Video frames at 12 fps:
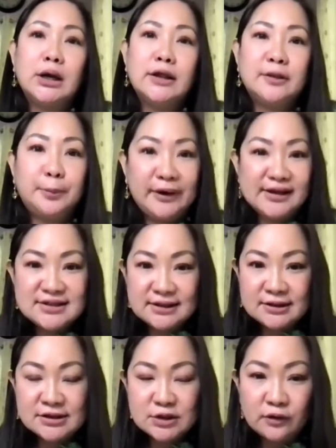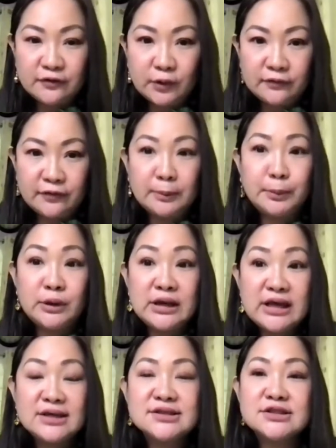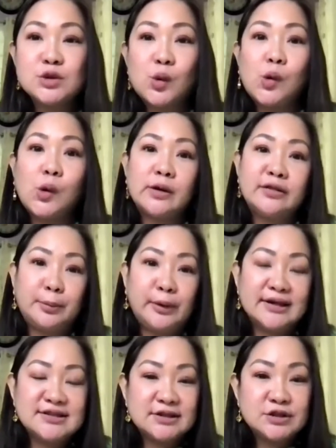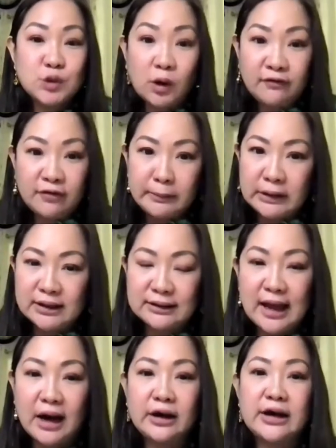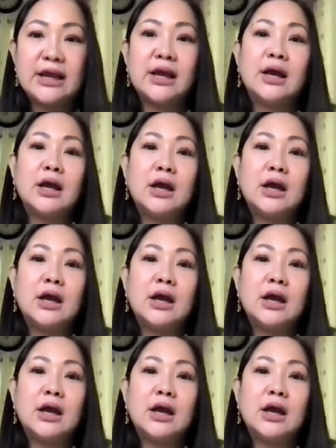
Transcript: the presence of the police or the presence of the military,